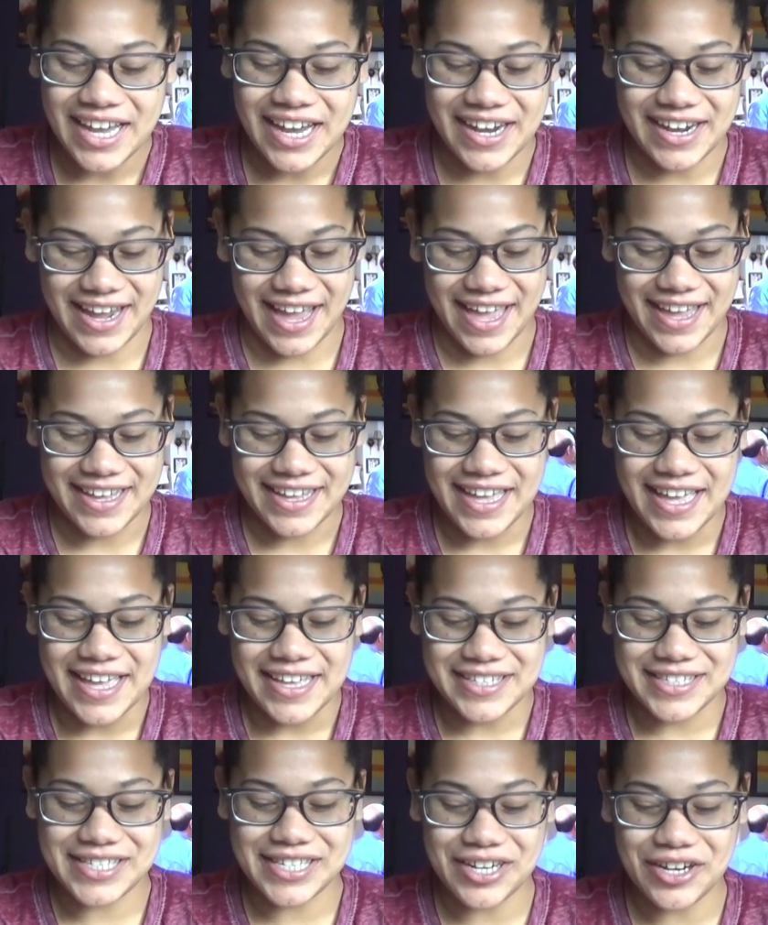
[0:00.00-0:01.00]
Okay,
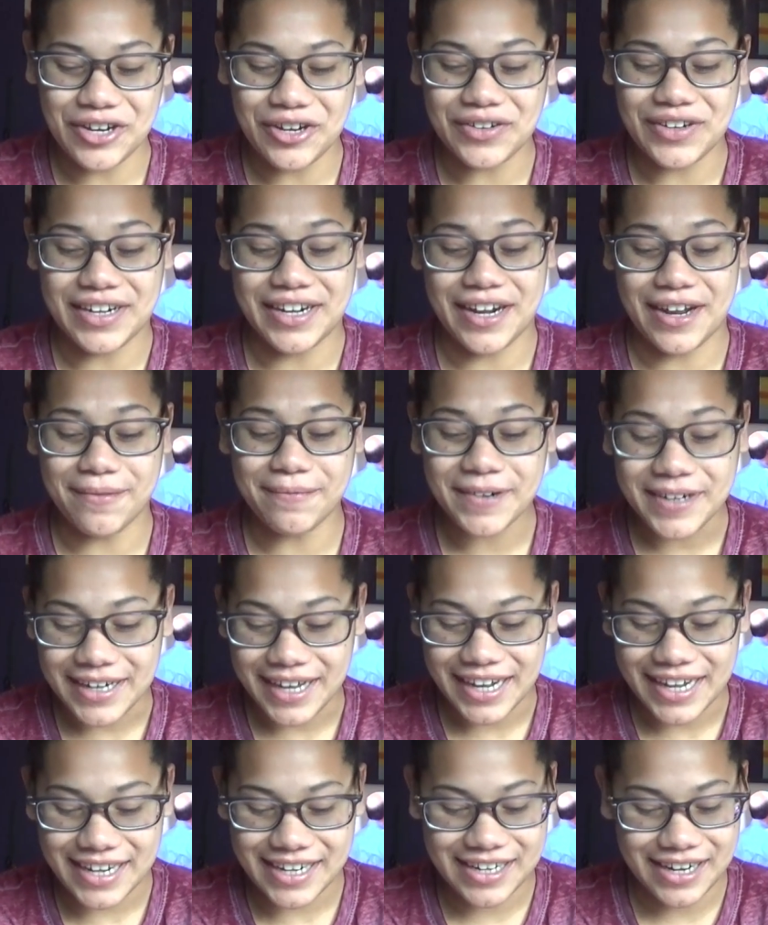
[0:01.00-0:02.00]
so number
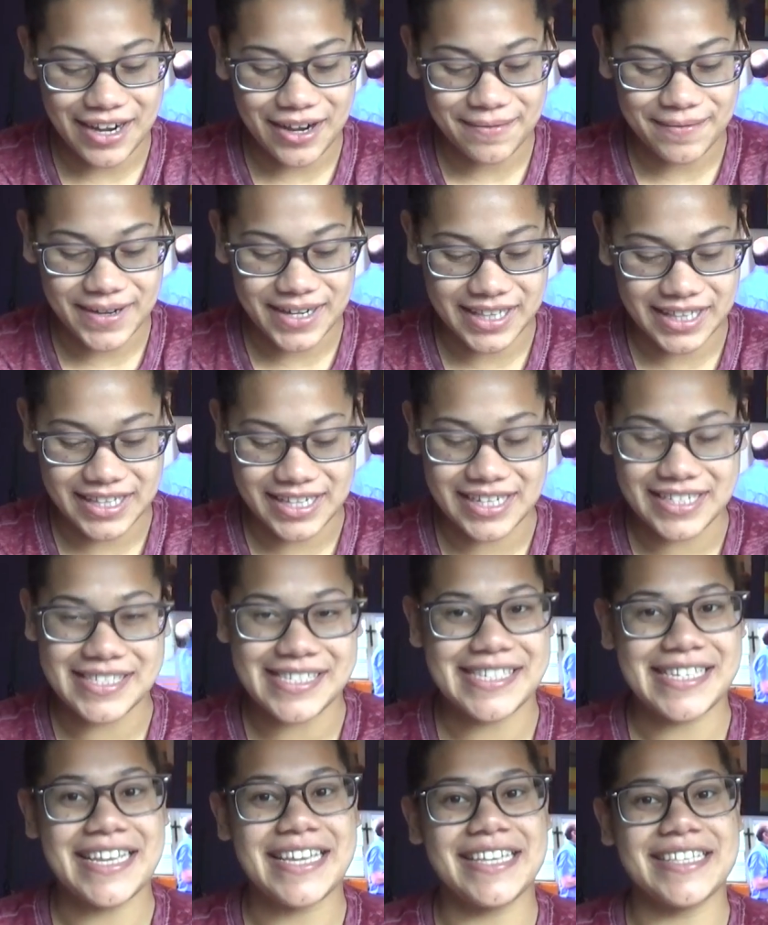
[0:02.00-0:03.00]
9 on my
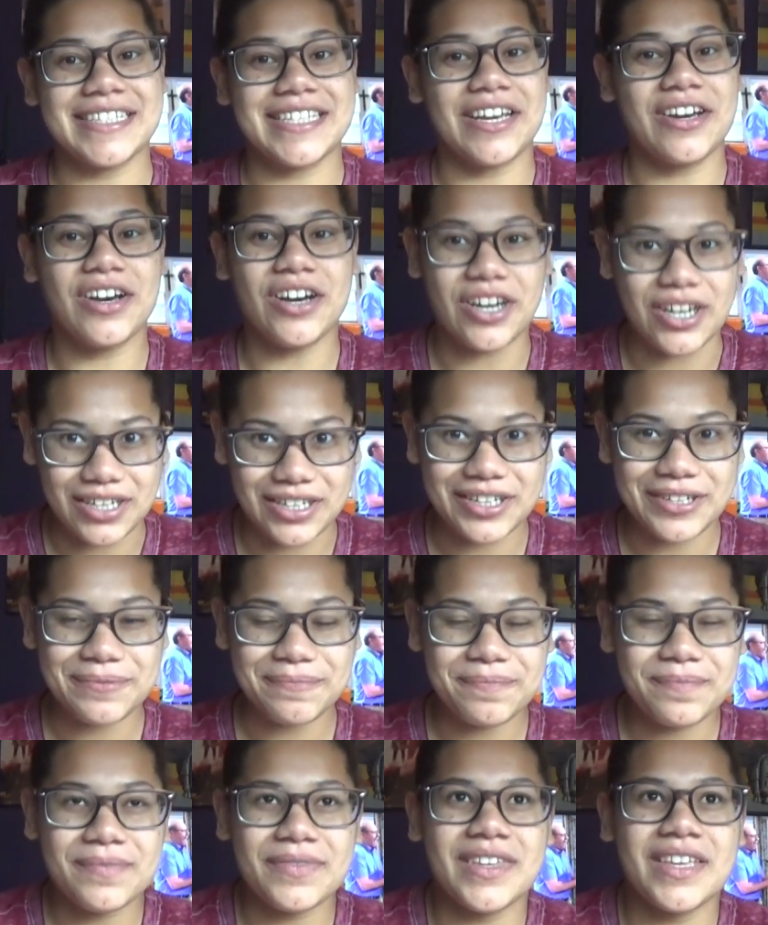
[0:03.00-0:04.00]
list is Hook.
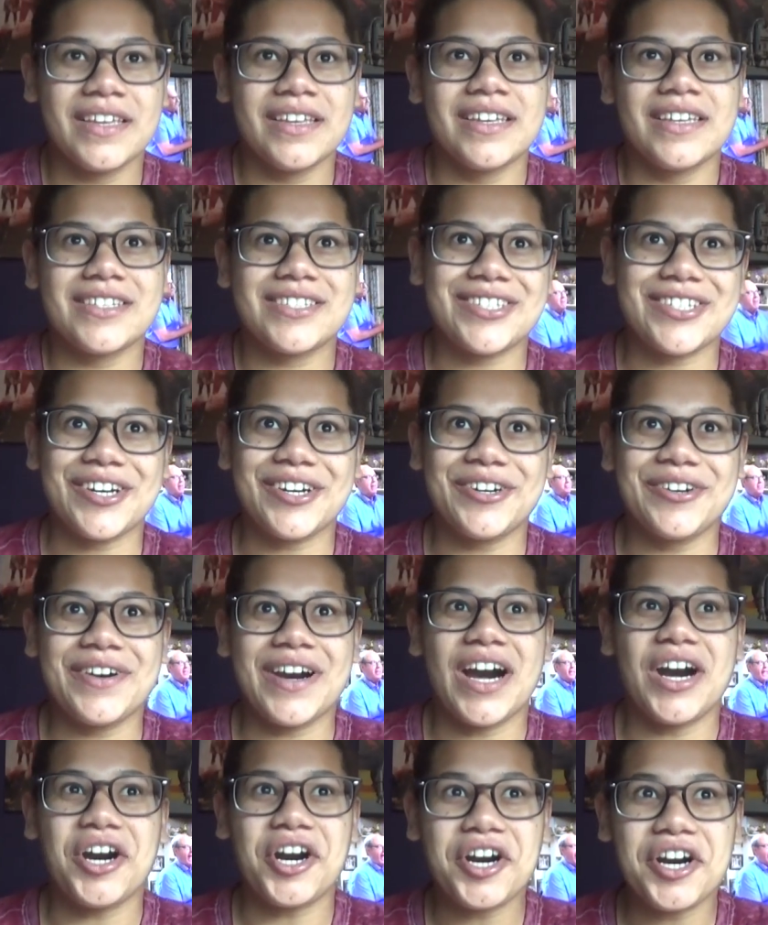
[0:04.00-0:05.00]
So
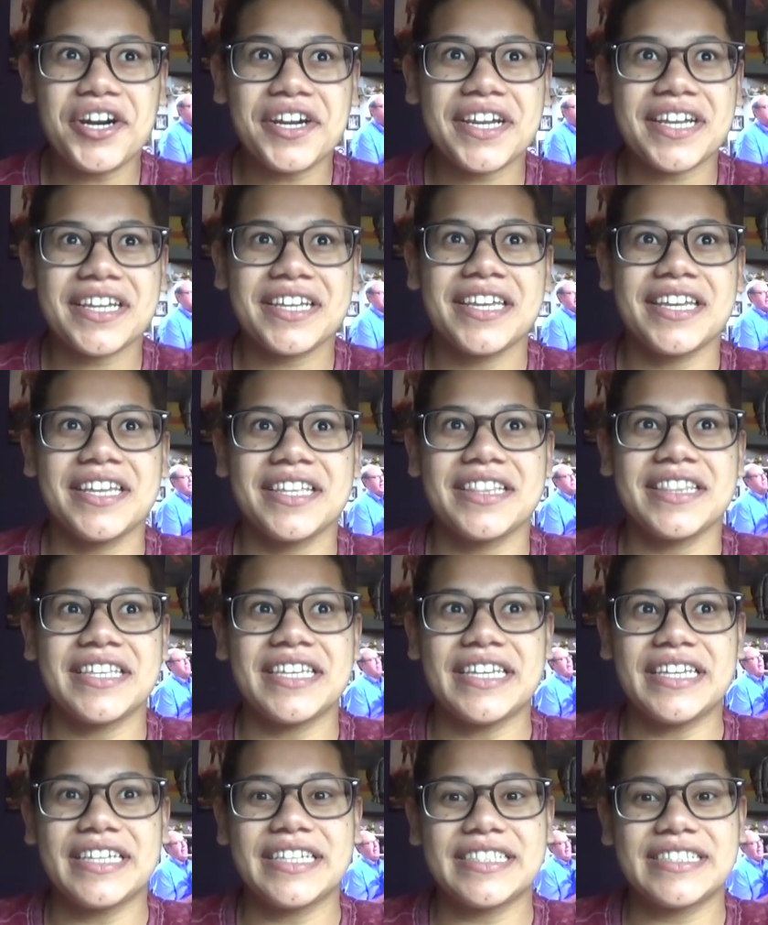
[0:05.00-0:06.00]
Hook in
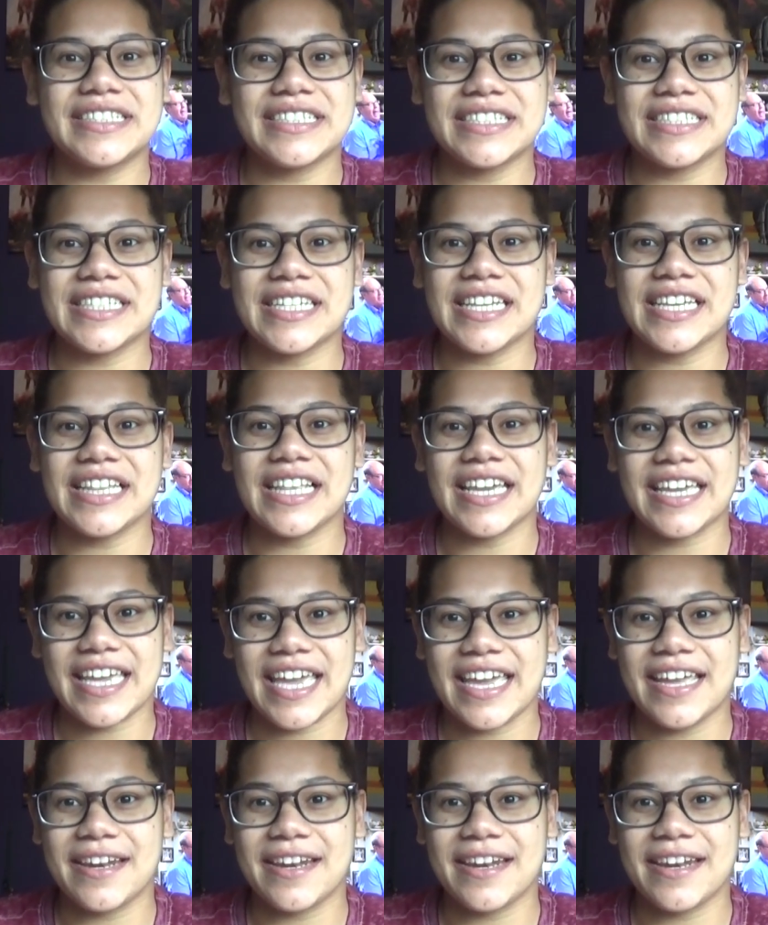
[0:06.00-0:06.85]
the Disney like